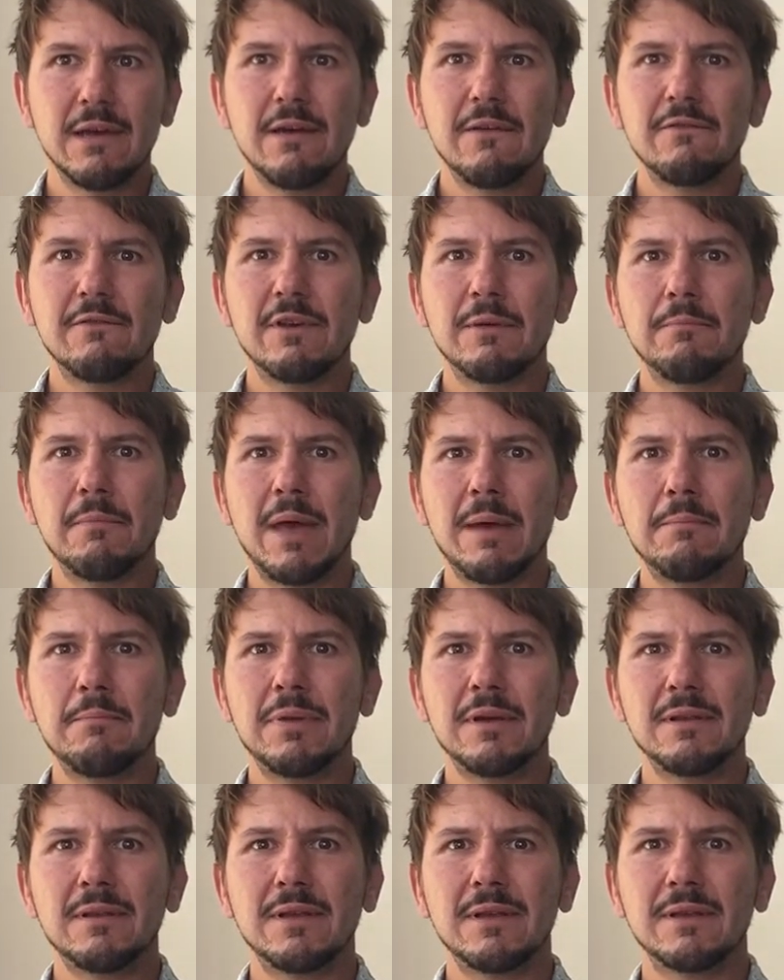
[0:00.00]

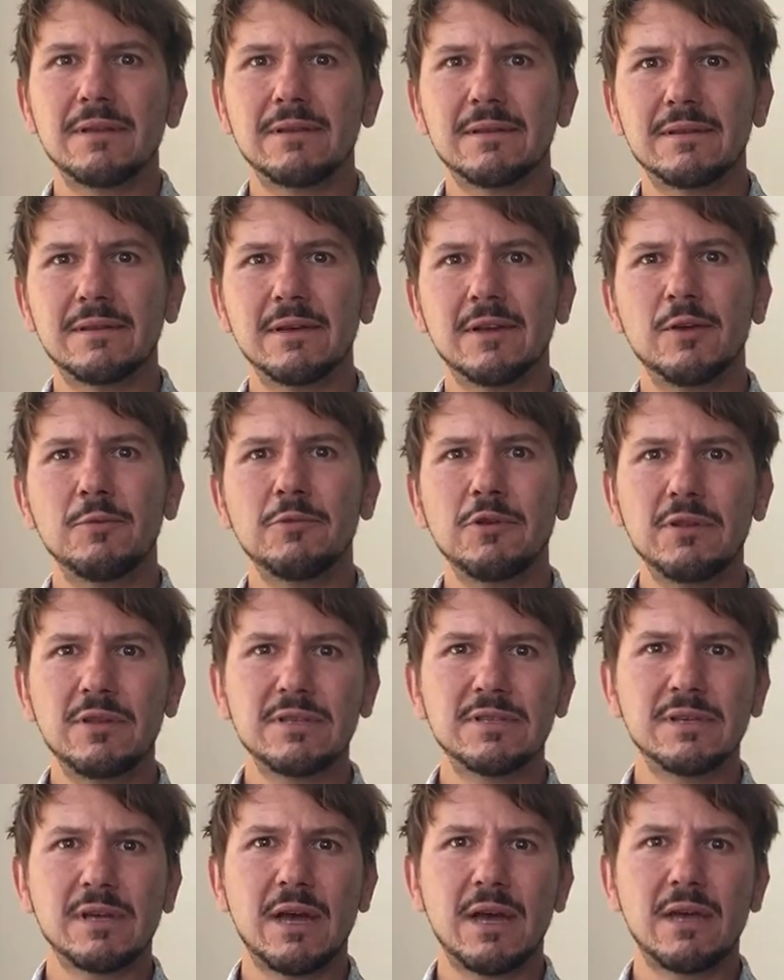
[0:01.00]
Remember that the Community
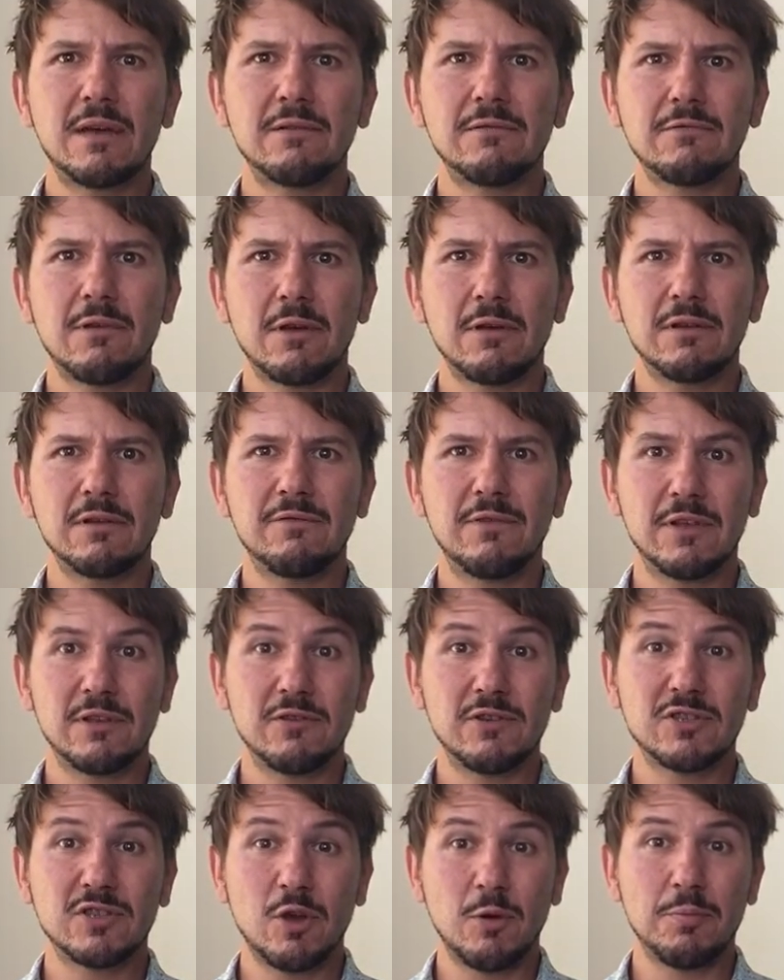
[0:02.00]
Skyrocket
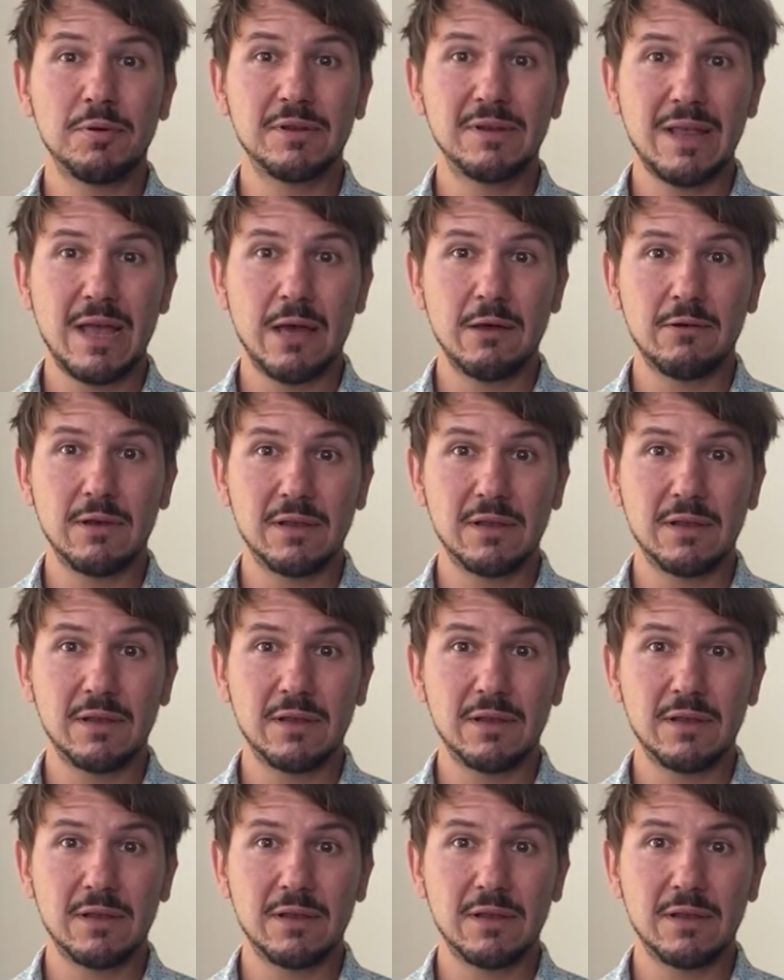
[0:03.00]
window is open now